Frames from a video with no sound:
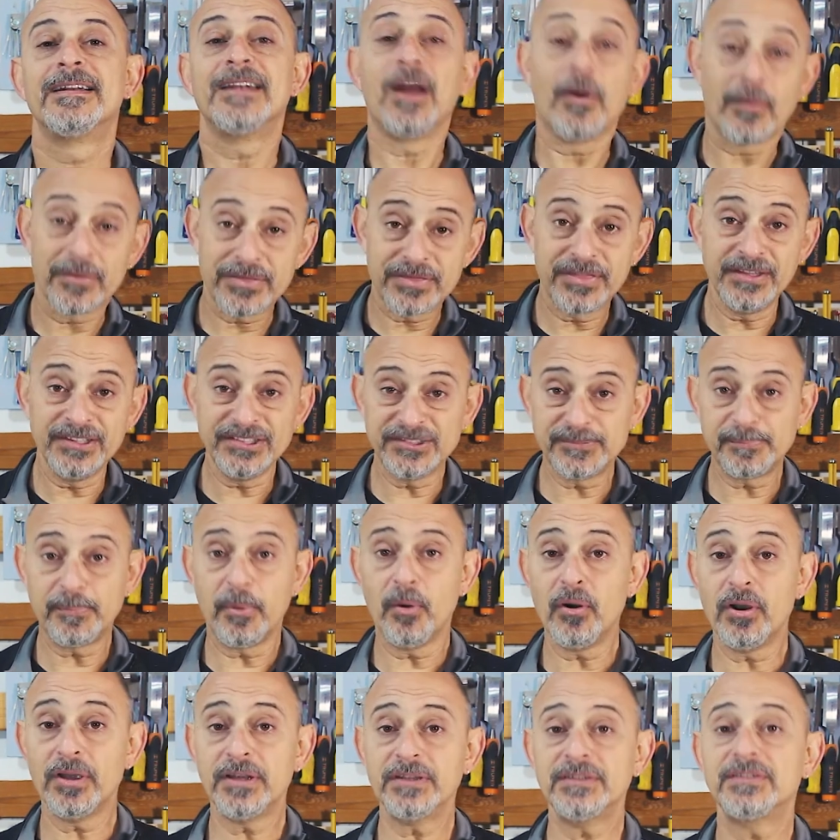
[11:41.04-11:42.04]
Now at this
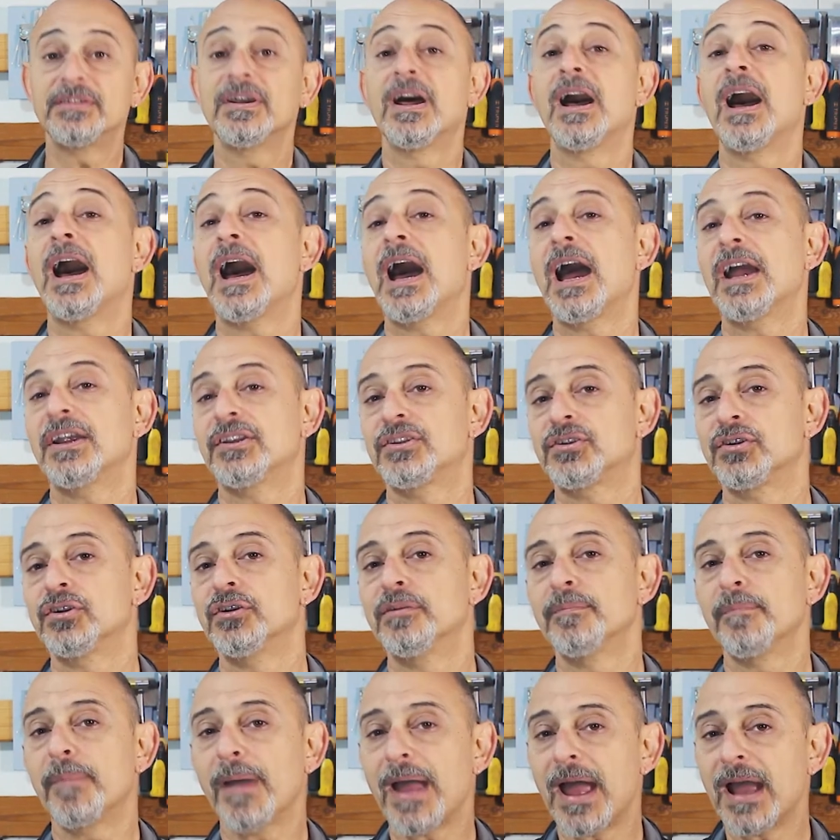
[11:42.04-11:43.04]
point, I
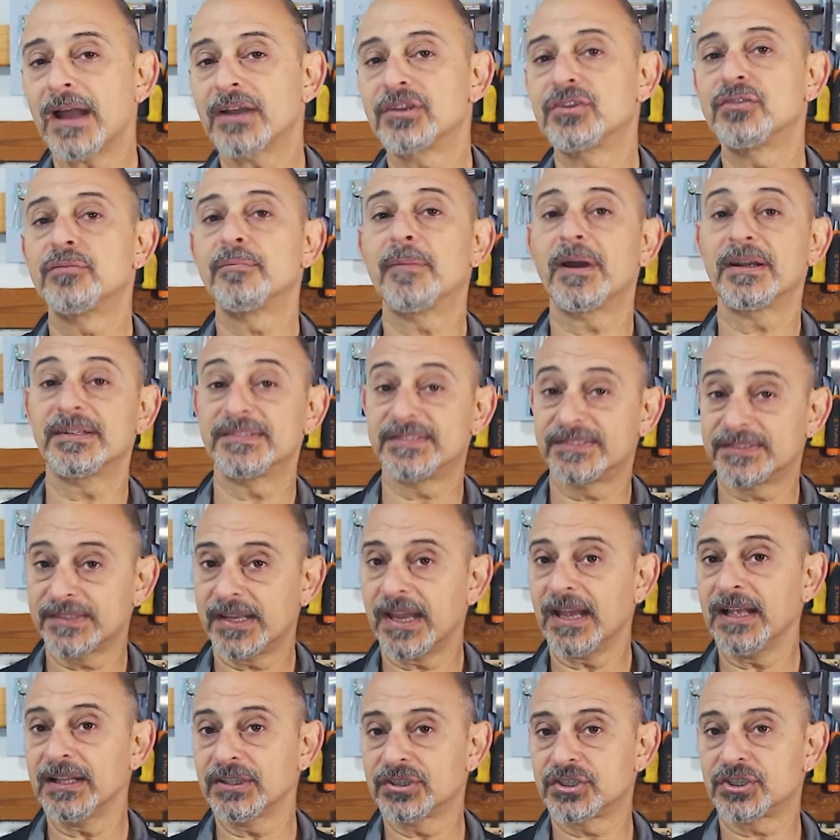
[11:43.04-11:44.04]
turn back to my
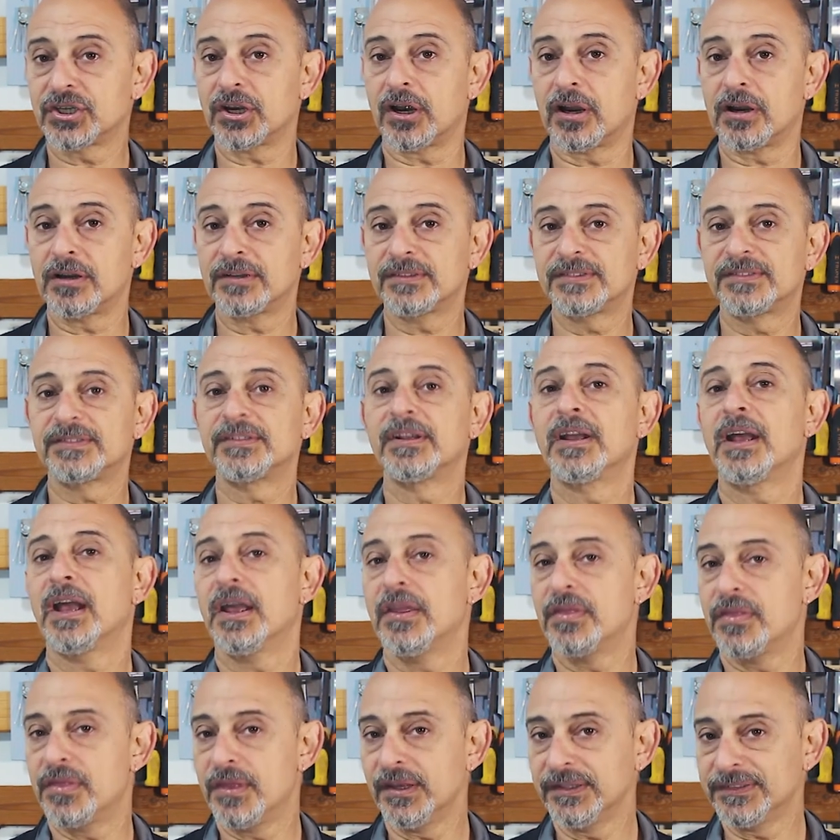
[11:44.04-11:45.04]
scale charts,
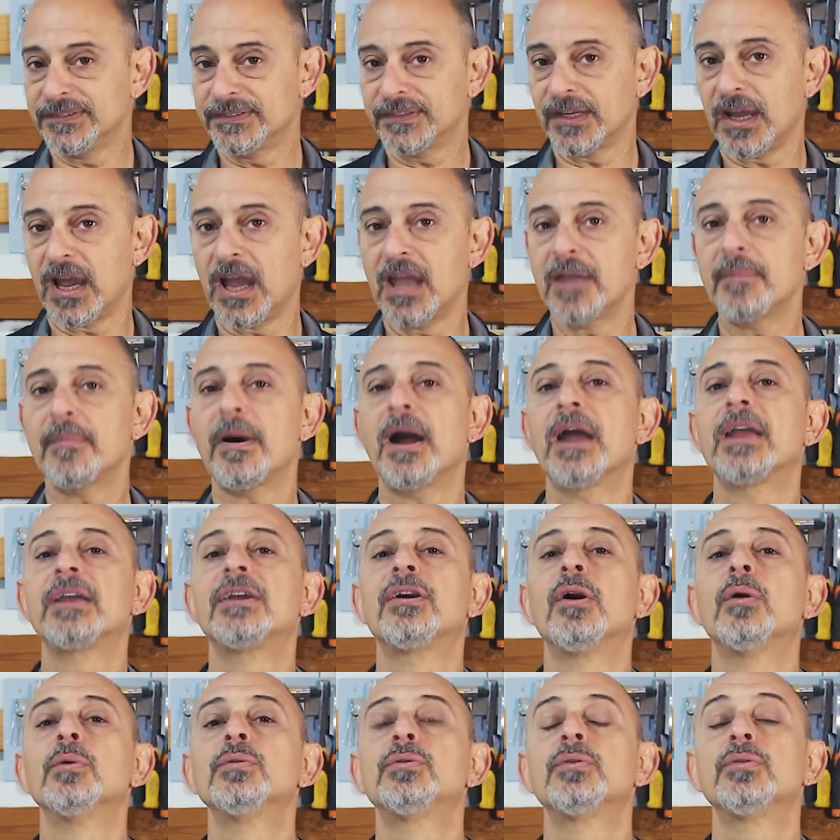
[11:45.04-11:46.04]
and this time I
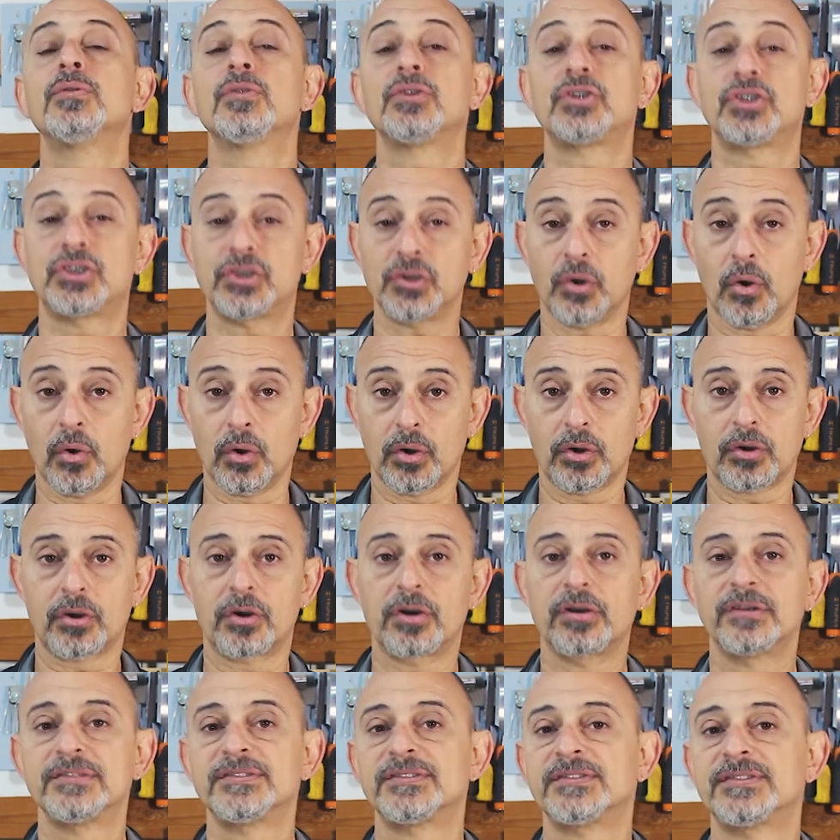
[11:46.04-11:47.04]
go to the
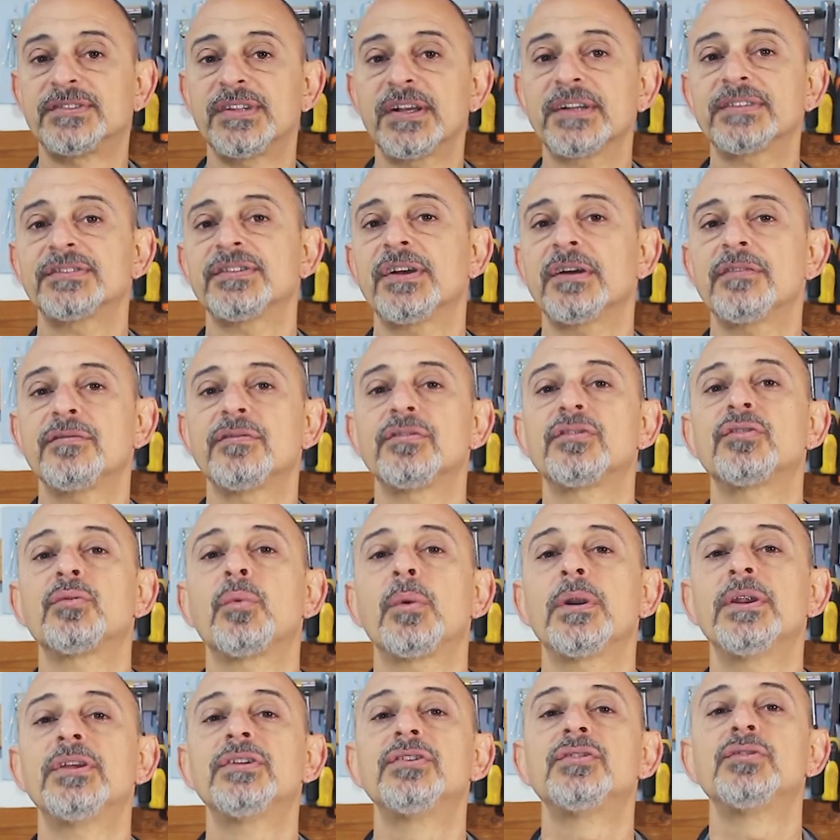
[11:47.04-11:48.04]
shorter six hundred
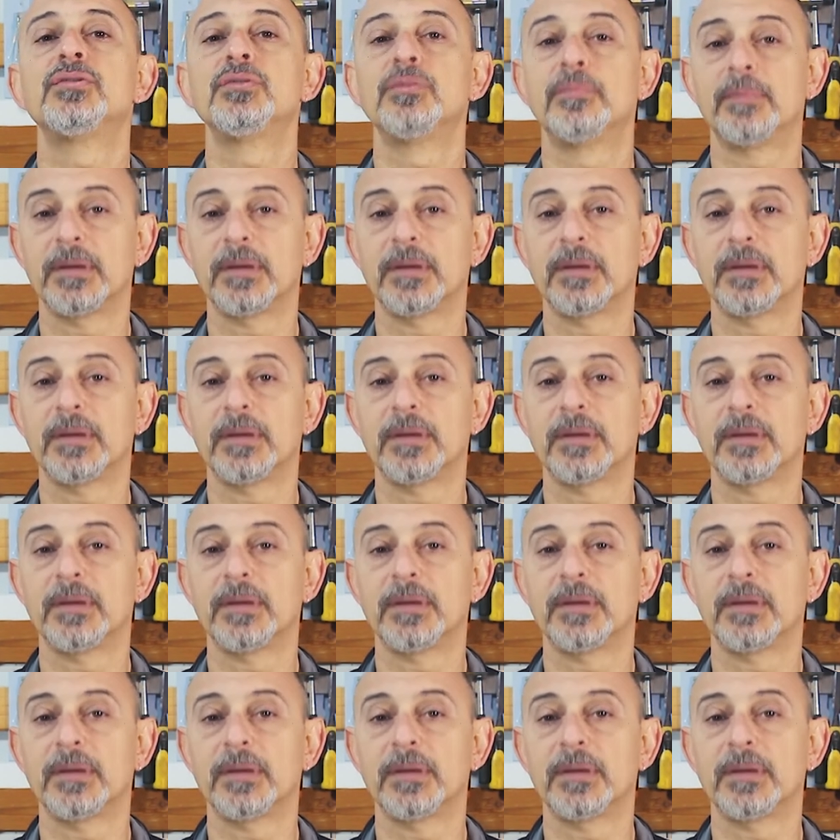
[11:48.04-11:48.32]
twenty-two